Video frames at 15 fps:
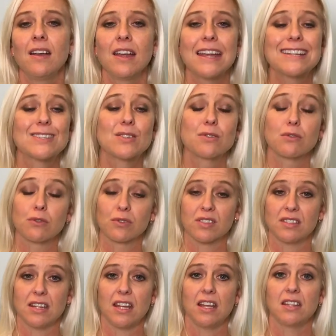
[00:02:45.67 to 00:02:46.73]

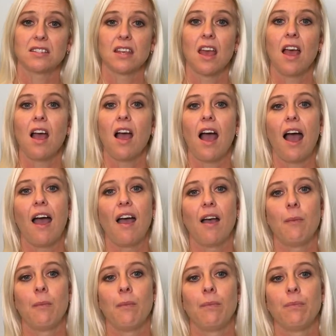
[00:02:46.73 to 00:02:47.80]
exhausted,
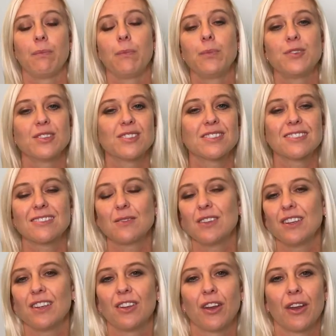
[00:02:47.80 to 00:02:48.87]
just,
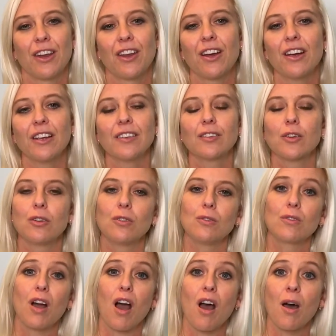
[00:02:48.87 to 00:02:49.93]
you know, in a nice, cool,
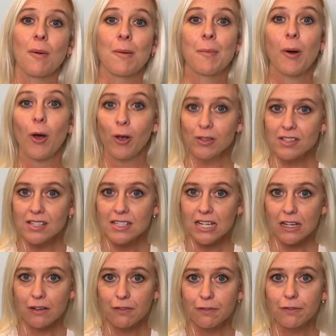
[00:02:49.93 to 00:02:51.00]
calm and
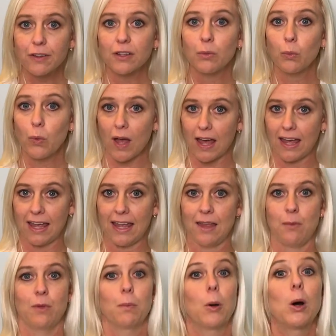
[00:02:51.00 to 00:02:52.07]
positive way,
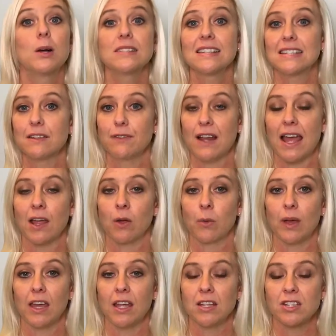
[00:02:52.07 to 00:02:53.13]
with positive
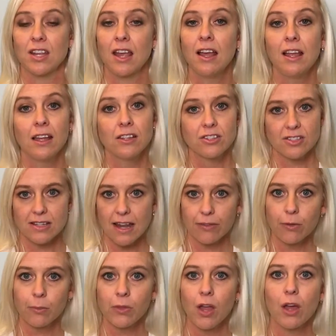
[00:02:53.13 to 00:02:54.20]
language. Just let
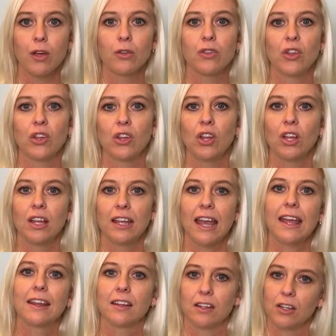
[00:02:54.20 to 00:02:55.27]
them know that,
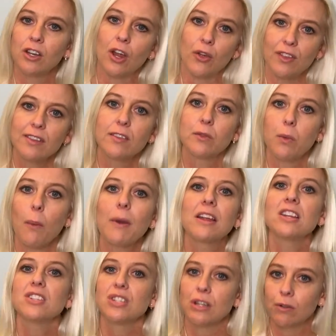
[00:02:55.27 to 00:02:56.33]
hey, you know, this is what we're
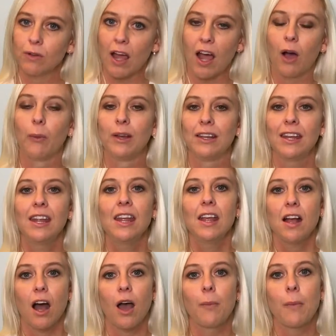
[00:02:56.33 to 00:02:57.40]
going to do now,
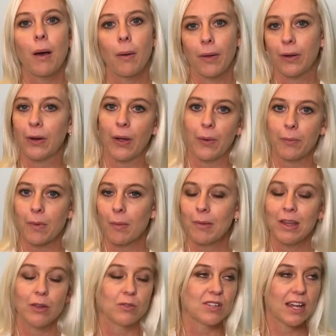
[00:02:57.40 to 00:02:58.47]
and you know,
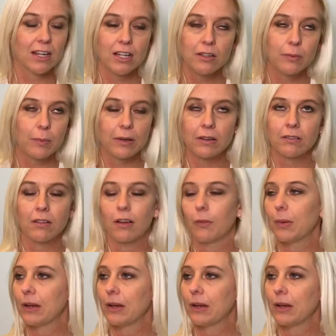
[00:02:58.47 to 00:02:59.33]
mummy or daddy, I've been